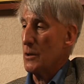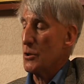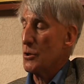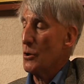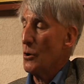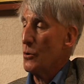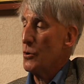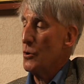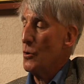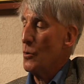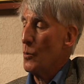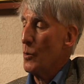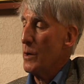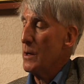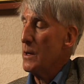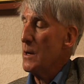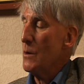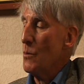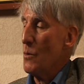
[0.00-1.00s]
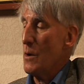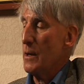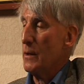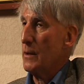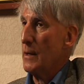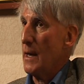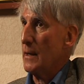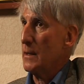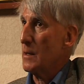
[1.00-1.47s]
So you really want
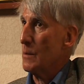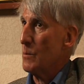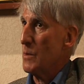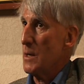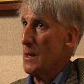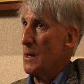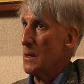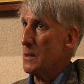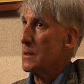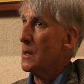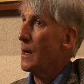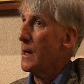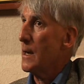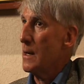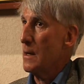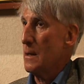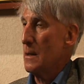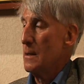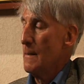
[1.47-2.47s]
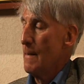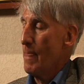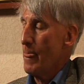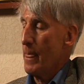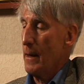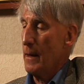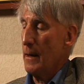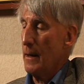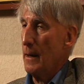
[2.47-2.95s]
that to be a tight
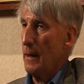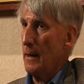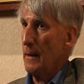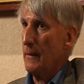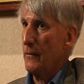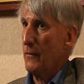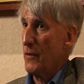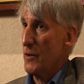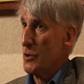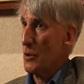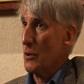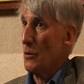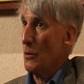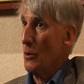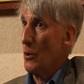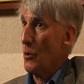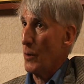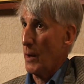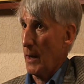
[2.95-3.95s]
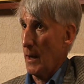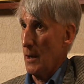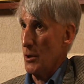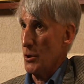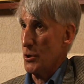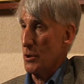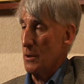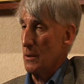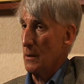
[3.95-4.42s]
physical
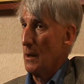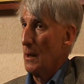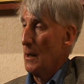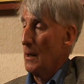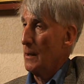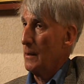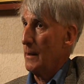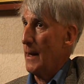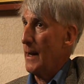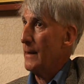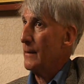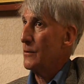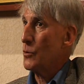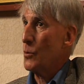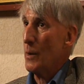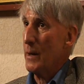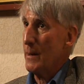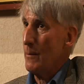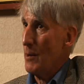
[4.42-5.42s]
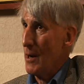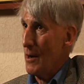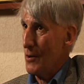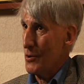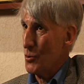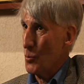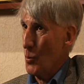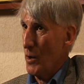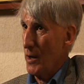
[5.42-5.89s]
location, not 20
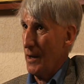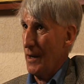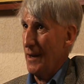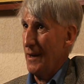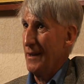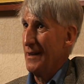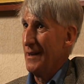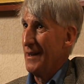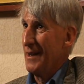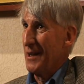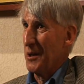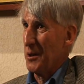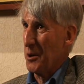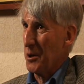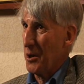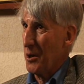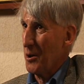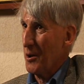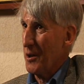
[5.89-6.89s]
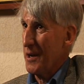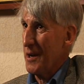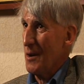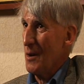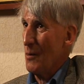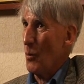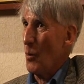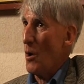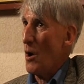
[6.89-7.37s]
miles away,
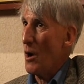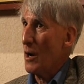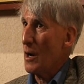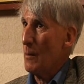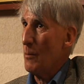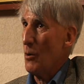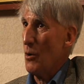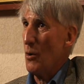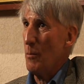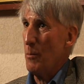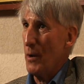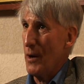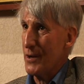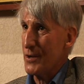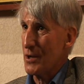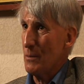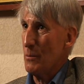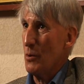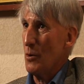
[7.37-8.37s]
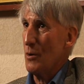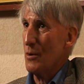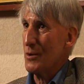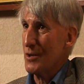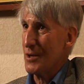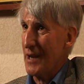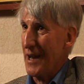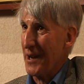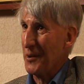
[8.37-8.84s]
literally walkable, busable,
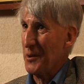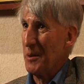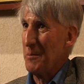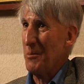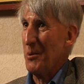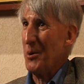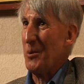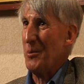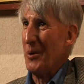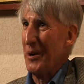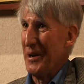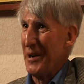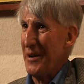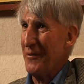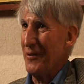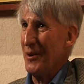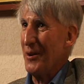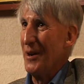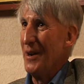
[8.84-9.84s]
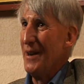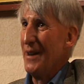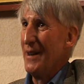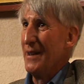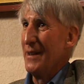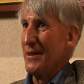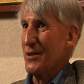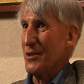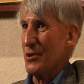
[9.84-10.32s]
cyclable, whatever,
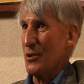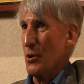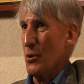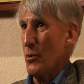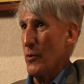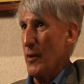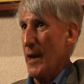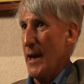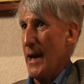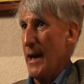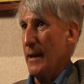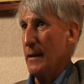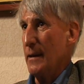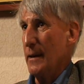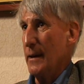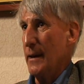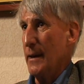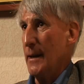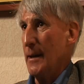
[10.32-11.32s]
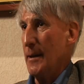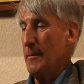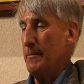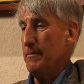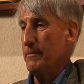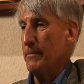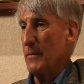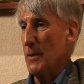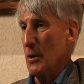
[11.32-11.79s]
so that
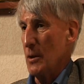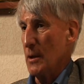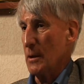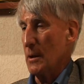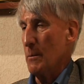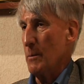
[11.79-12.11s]
you get the